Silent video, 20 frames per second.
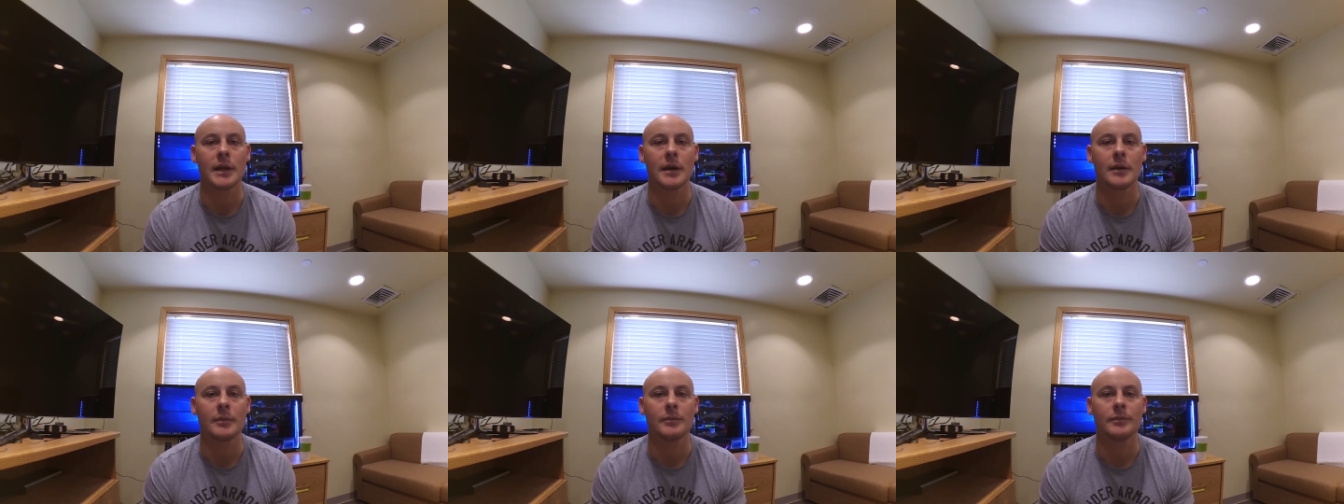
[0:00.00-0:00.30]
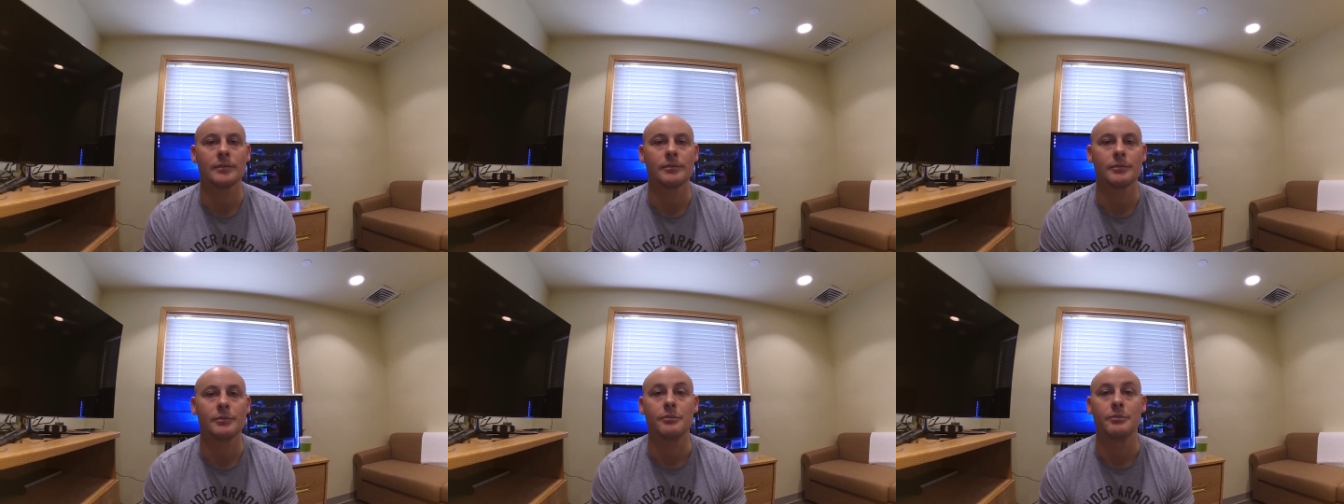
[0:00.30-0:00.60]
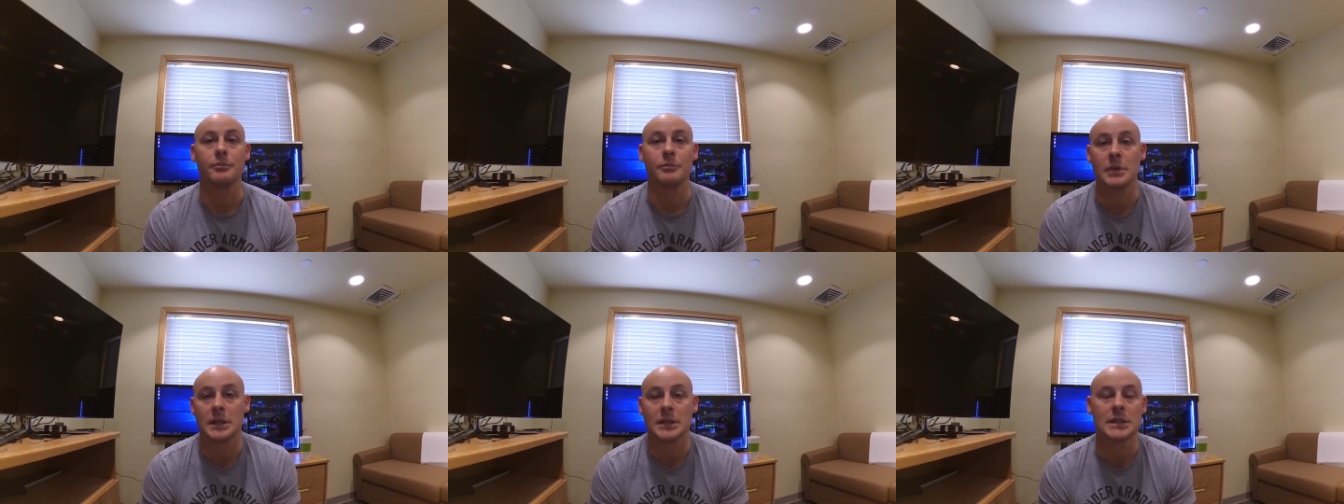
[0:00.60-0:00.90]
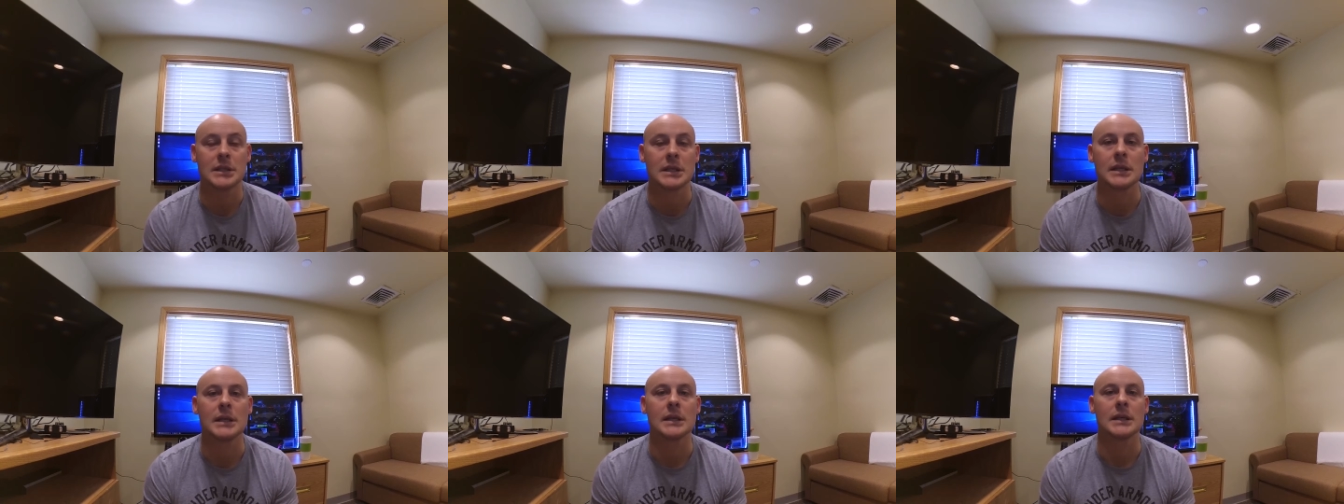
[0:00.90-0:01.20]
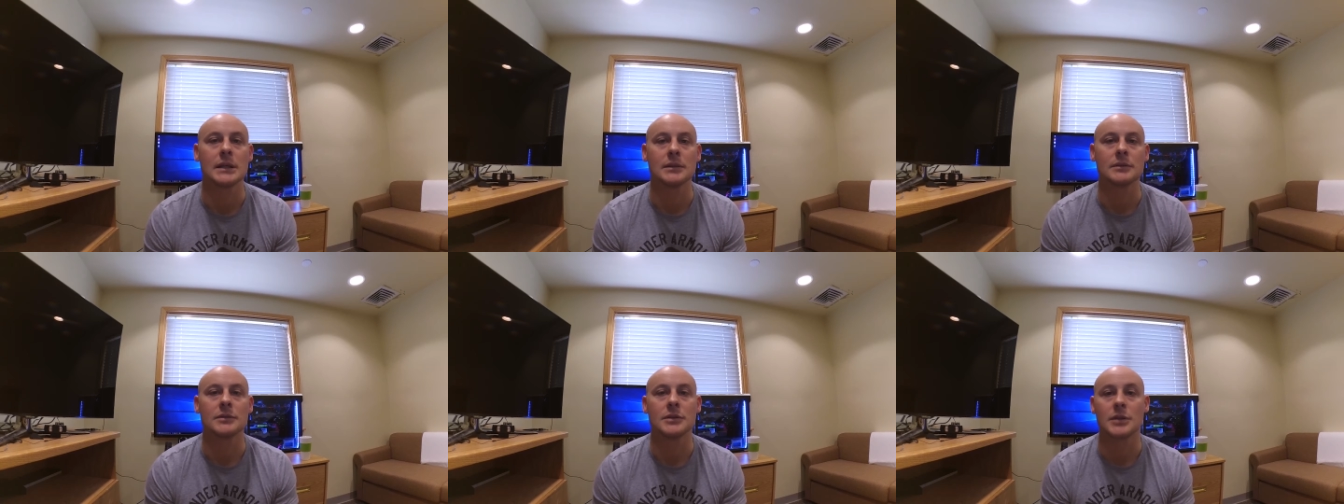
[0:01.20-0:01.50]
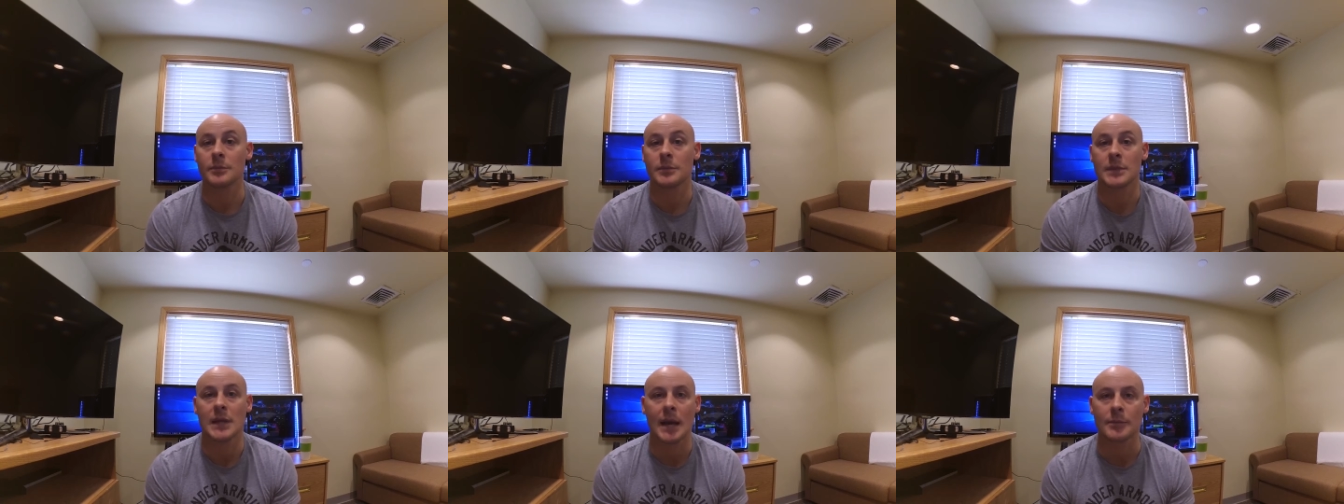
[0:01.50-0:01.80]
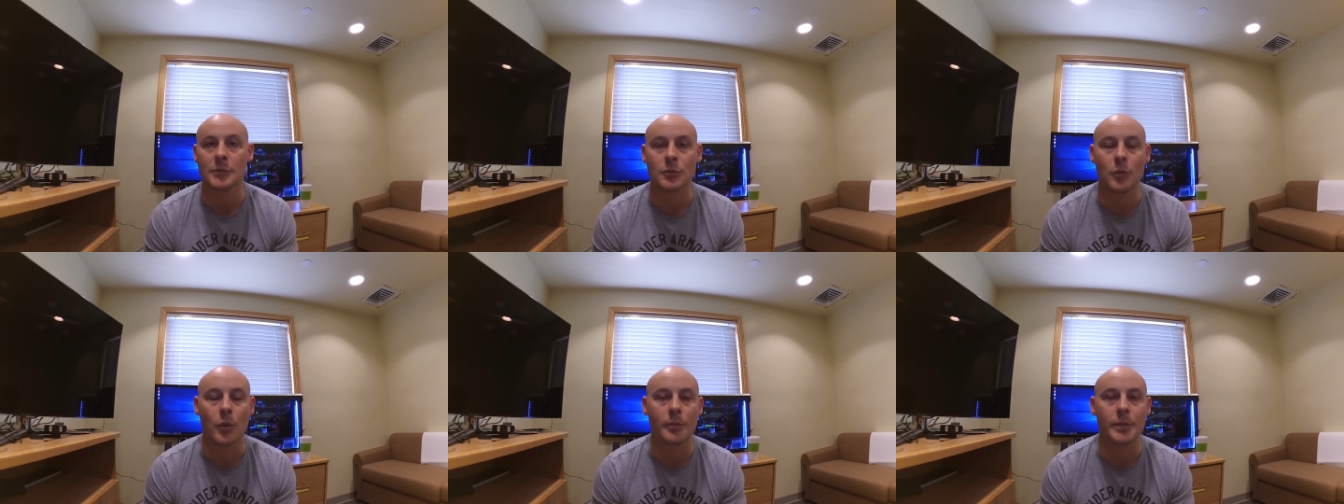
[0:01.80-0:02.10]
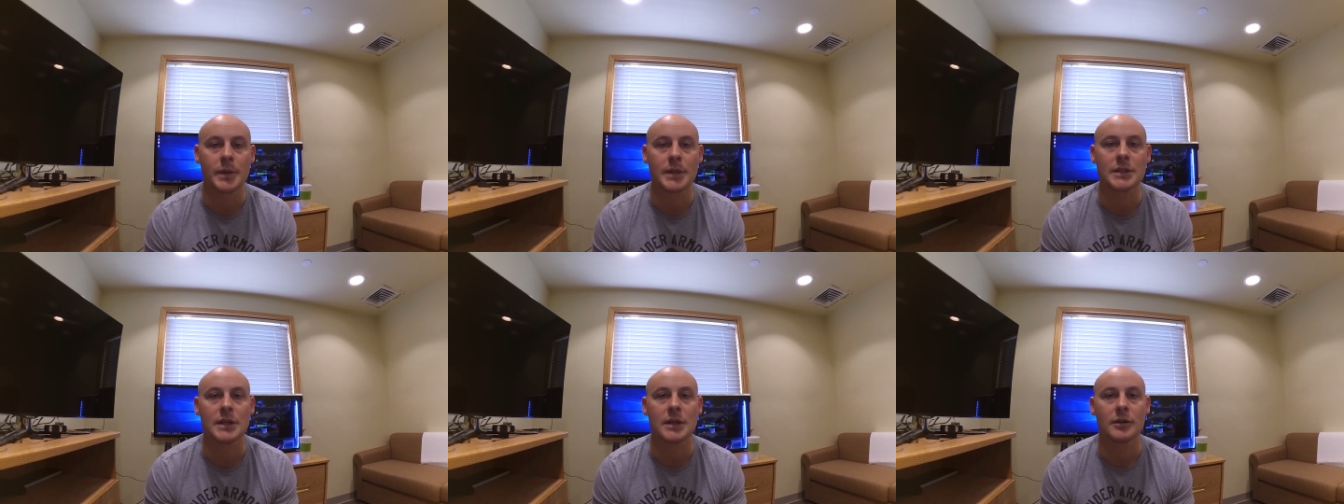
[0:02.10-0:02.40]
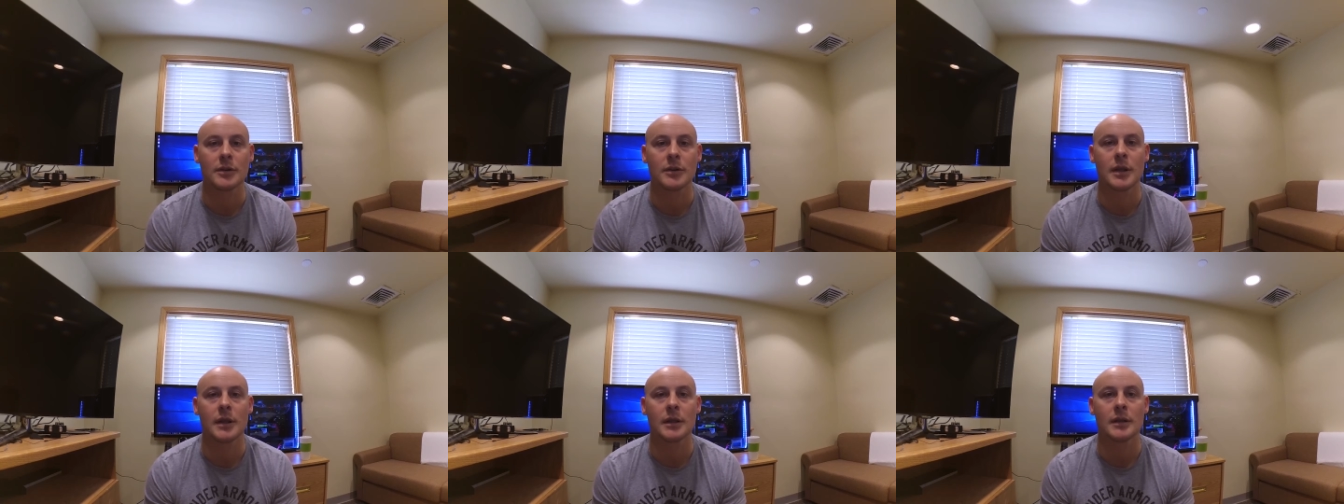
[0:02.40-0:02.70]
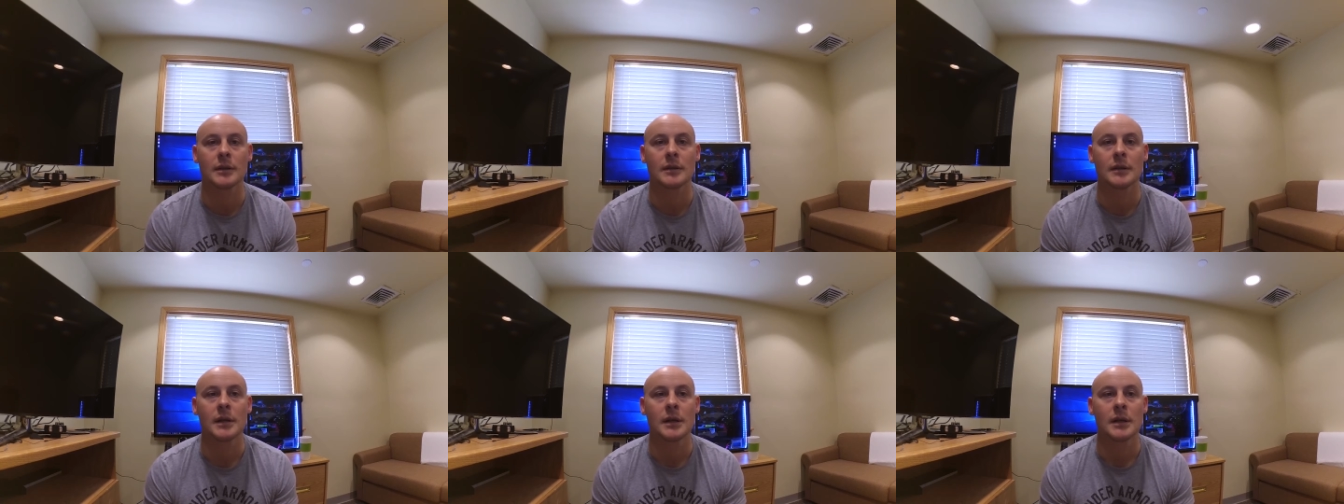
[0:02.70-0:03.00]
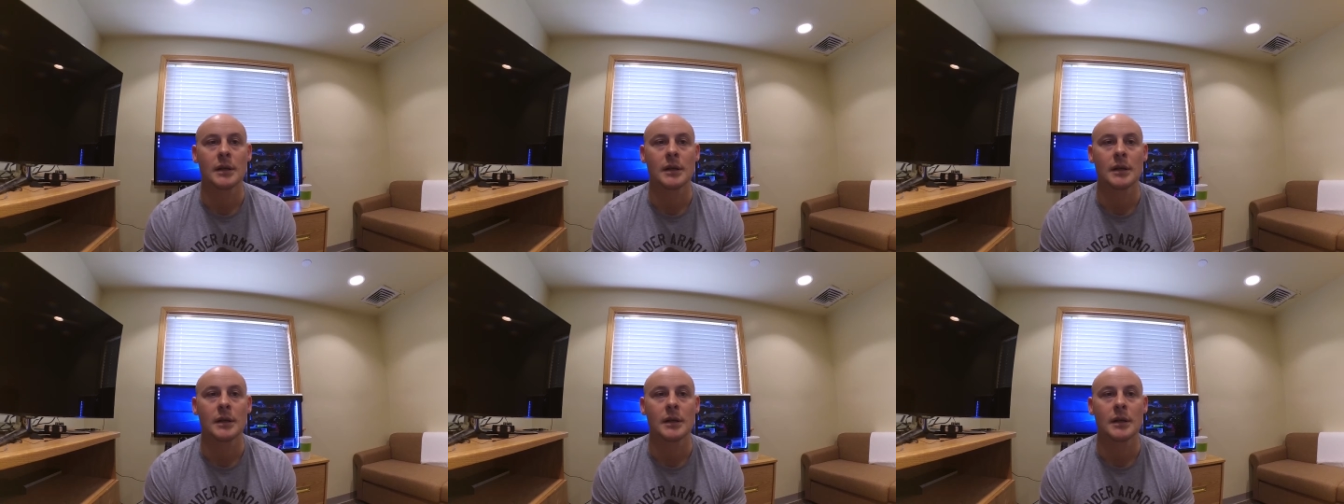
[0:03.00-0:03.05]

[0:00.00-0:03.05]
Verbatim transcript: I'm busy and sometimes more busier than